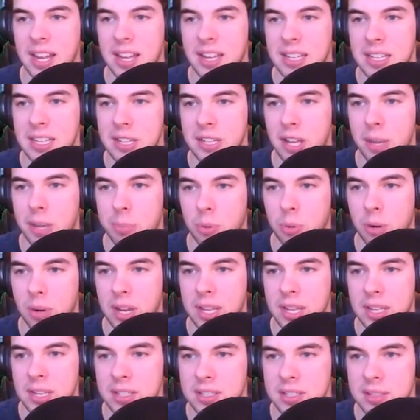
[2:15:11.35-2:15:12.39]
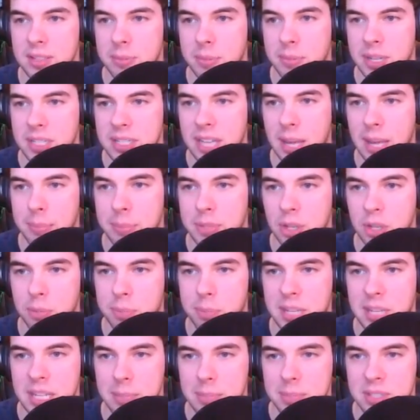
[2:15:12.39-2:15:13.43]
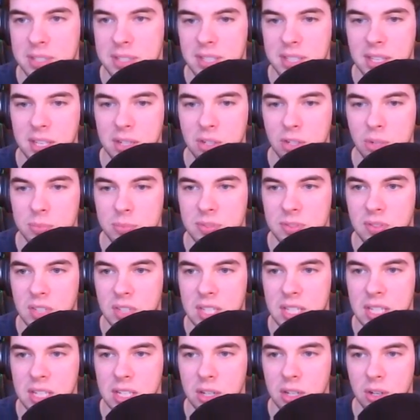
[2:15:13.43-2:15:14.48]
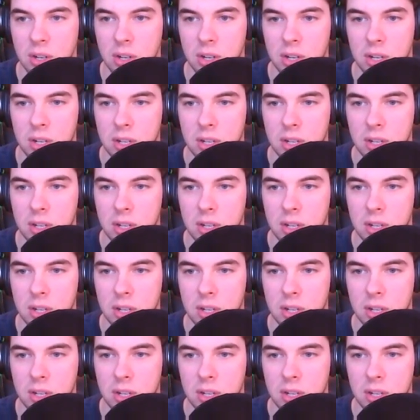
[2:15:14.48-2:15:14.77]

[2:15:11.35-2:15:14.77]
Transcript: I need to upgrade some of my top tier peeps in terms of gear.